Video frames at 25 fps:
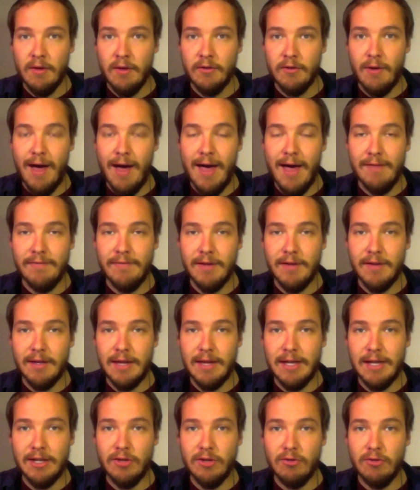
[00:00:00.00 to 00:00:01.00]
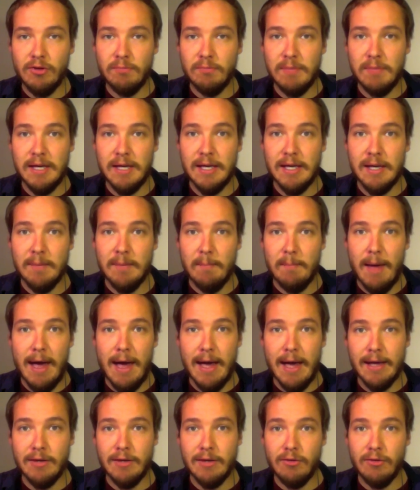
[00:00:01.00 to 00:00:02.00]
so I feel like you could be
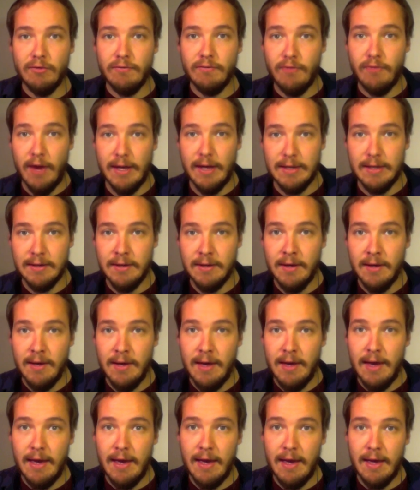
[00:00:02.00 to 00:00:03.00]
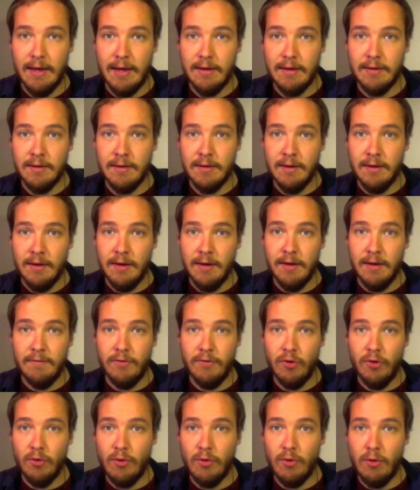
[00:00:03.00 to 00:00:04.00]
my new friend. And
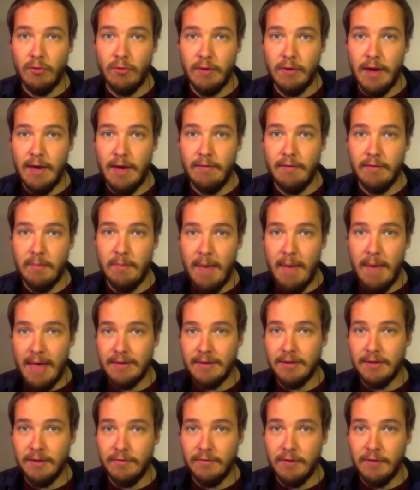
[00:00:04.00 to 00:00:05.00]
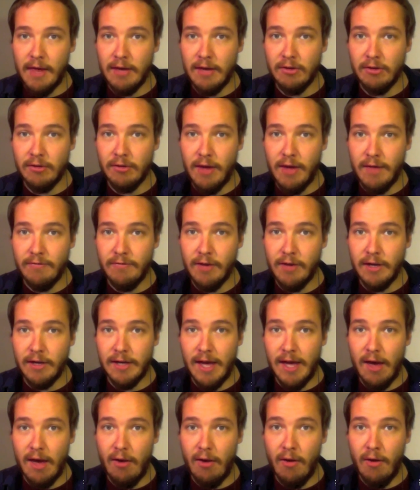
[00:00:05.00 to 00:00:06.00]
if you don't have capacity for that in your life right
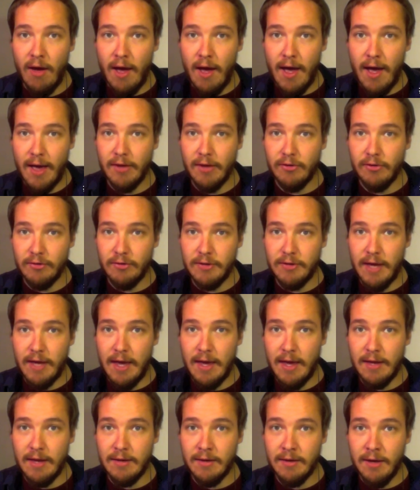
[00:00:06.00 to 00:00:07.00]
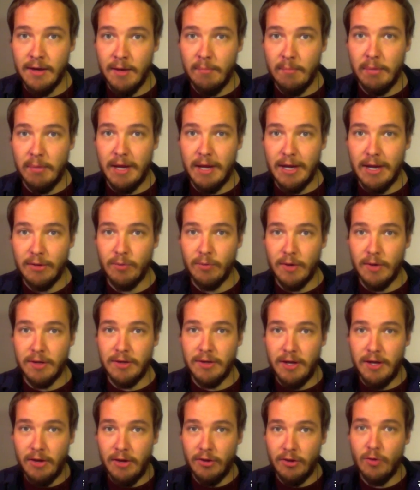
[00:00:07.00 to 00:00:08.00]
now, I understand, but I just want
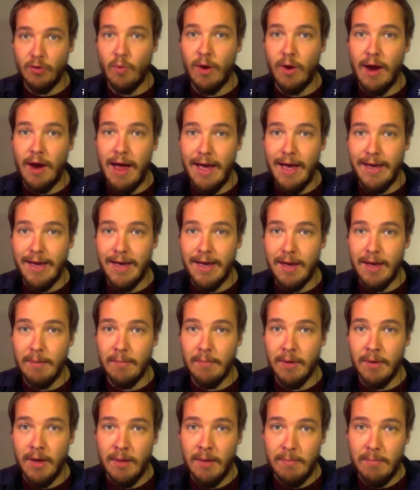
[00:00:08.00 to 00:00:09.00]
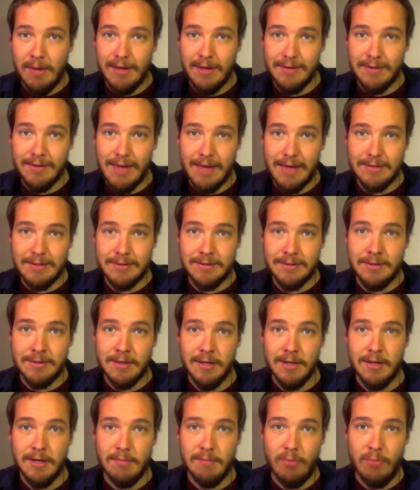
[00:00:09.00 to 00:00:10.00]
to tell you where I am because that's
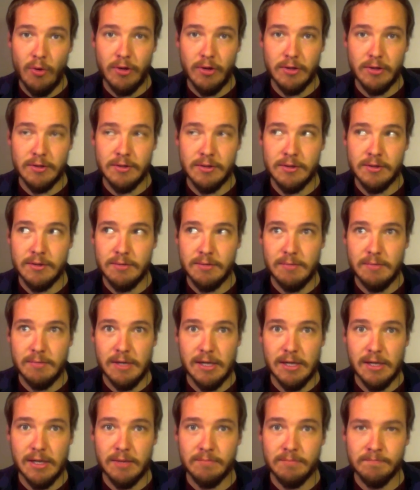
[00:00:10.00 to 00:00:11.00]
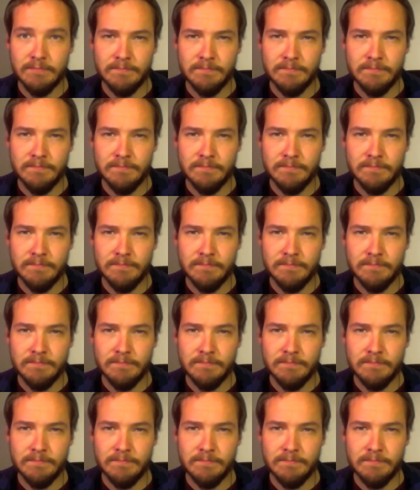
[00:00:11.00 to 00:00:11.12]
important to me.